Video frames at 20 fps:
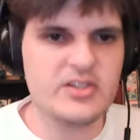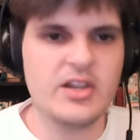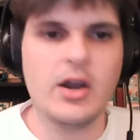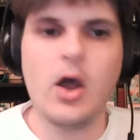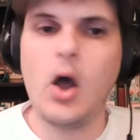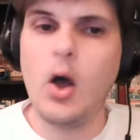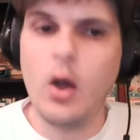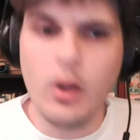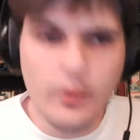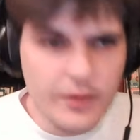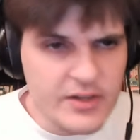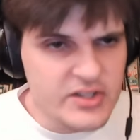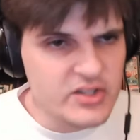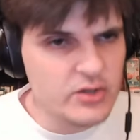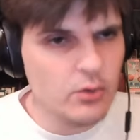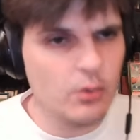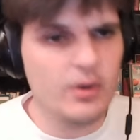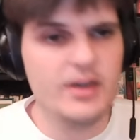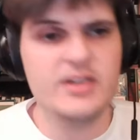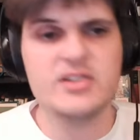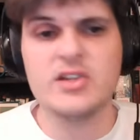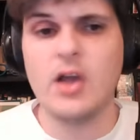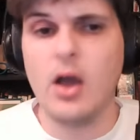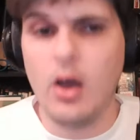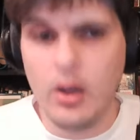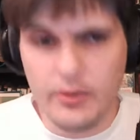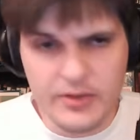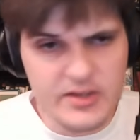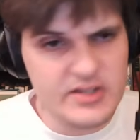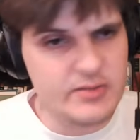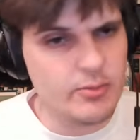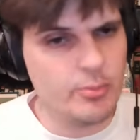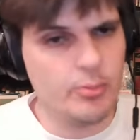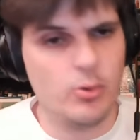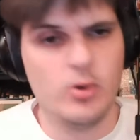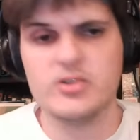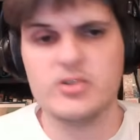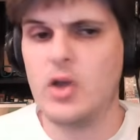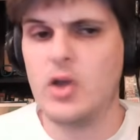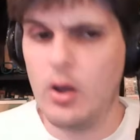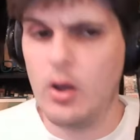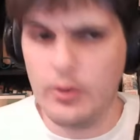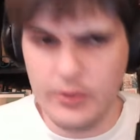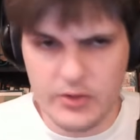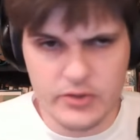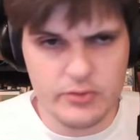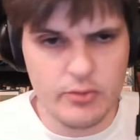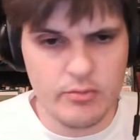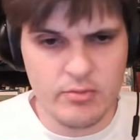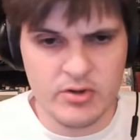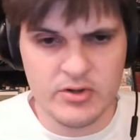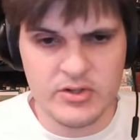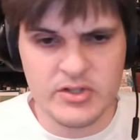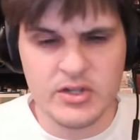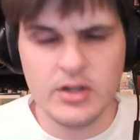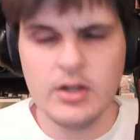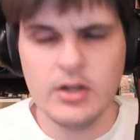That all this noise, all these reports, all these rumors